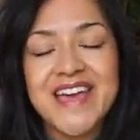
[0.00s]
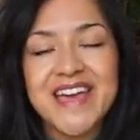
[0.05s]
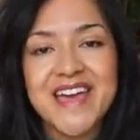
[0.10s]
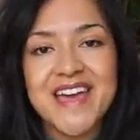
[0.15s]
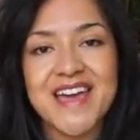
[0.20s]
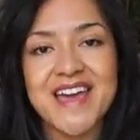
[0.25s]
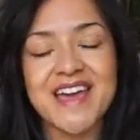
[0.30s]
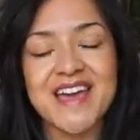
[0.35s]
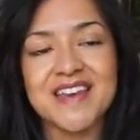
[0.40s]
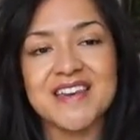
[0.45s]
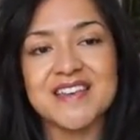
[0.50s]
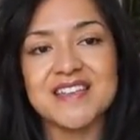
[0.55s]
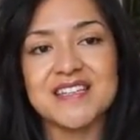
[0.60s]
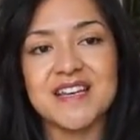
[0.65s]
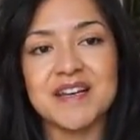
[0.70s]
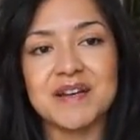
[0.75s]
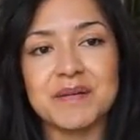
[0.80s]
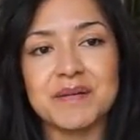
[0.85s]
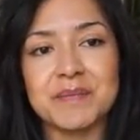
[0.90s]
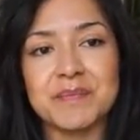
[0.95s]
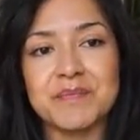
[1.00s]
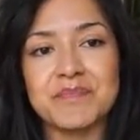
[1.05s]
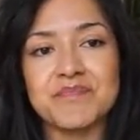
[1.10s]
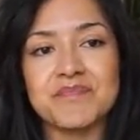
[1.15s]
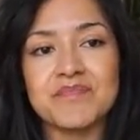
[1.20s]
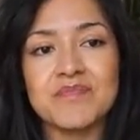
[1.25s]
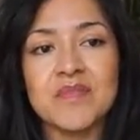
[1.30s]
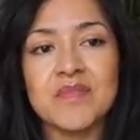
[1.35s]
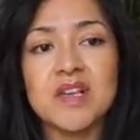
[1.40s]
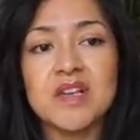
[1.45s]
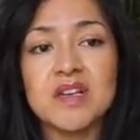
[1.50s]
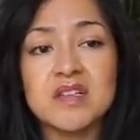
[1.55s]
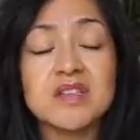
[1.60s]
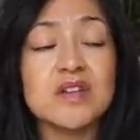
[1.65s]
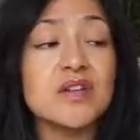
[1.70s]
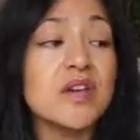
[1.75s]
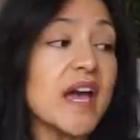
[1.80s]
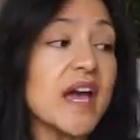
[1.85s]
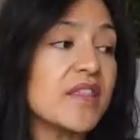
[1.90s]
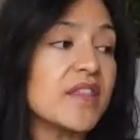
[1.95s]
And so
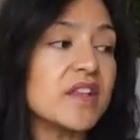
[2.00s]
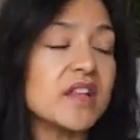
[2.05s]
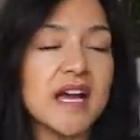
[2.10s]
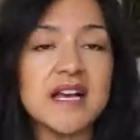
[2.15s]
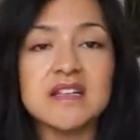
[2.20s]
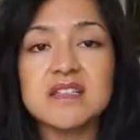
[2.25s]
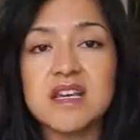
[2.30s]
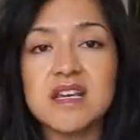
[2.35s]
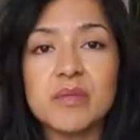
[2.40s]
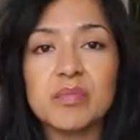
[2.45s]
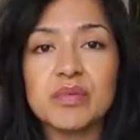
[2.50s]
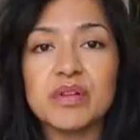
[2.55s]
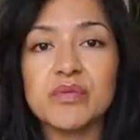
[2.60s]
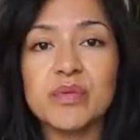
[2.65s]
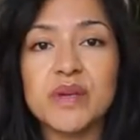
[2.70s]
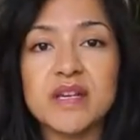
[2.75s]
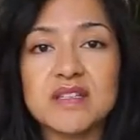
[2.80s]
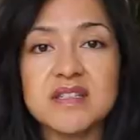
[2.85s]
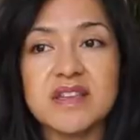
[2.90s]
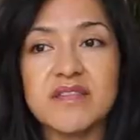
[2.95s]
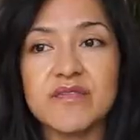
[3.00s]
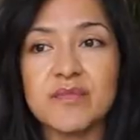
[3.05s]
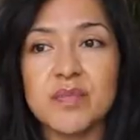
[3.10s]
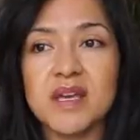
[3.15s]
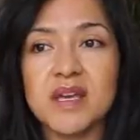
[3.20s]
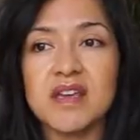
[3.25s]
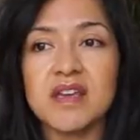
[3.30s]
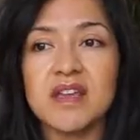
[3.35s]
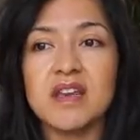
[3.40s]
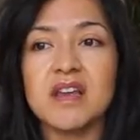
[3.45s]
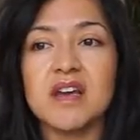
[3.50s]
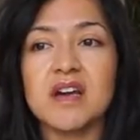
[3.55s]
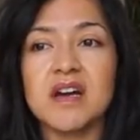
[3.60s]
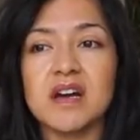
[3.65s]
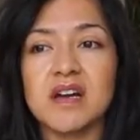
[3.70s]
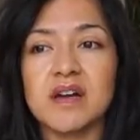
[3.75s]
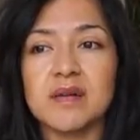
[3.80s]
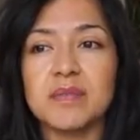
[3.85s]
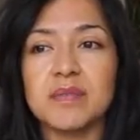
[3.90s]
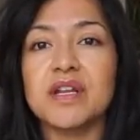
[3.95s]
yeah, the last couple of weeks have been,
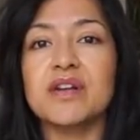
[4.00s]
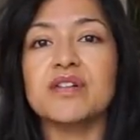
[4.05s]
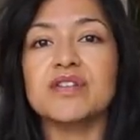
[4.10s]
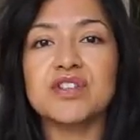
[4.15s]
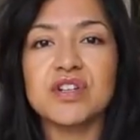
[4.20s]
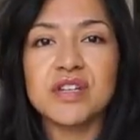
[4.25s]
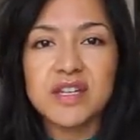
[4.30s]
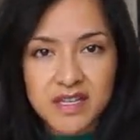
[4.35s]
you know,